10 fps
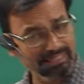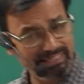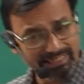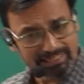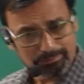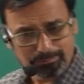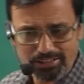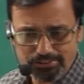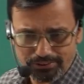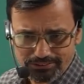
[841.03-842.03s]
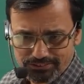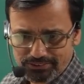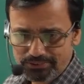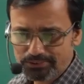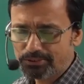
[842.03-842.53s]
Great Depressions,
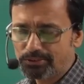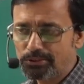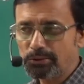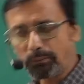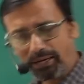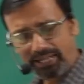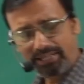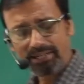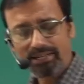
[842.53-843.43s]
where